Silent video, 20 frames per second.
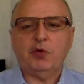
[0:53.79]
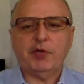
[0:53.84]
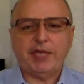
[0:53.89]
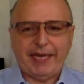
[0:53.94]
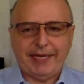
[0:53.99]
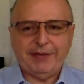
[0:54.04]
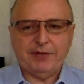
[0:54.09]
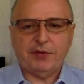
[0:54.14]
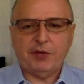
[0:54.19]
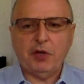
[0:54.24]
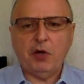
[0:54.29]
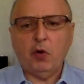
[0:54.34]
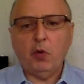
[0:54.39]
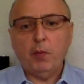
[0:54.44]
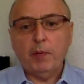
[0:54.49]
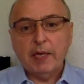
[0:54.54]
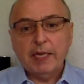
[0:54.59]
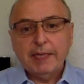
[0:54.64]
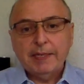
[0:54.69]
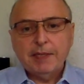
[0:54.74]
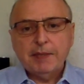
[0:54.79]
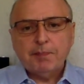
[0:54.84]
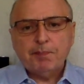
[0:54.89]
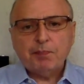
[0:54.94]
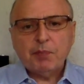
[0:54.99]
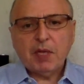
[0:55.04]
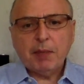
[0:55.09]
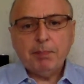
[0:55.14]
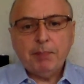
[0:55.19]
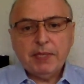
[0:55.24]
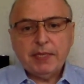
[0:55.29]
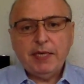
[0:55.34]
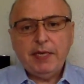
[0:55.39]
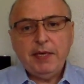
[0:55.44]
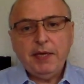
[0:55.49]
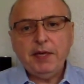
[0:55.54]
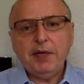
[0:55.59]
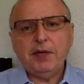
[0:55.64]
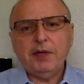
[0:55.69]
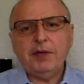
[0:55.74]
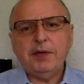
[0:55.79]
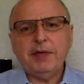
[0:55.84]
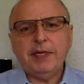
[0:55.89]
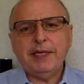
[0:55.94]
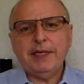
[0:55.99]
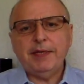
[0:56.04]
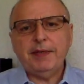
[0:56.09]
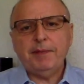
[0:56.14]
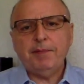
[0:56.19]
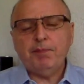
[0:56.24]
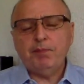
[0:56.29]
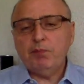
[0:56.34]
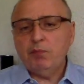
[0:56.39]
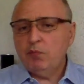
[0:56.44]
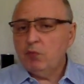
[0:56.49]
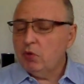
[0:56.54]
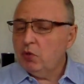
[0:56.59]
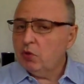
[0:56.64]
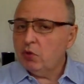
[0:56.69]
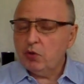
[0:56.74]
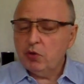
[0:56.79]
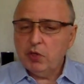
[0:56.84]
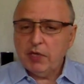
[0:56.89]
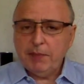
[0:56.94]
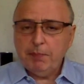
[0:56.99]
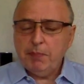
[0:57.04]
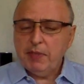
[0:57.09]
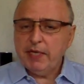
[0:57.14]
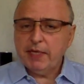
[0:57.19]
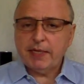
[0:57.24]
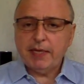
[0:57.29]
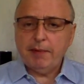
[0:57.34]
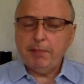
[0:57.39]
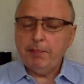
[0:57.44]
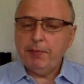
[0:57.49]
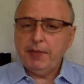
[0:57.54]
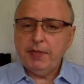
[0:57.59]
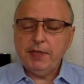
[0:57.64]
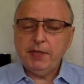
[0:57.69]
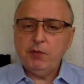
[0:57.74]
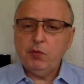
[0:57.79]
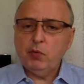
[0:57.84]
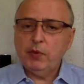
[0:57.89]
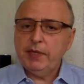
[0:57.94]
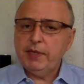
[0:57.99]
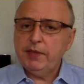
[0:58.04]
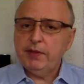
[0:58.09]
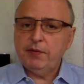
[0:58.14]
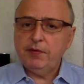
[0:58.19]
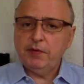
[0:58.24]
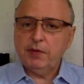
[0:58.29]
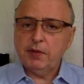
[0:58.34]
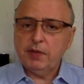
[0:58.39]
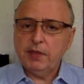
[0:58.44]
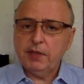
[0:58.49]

Okay, so, but here, you can be a company with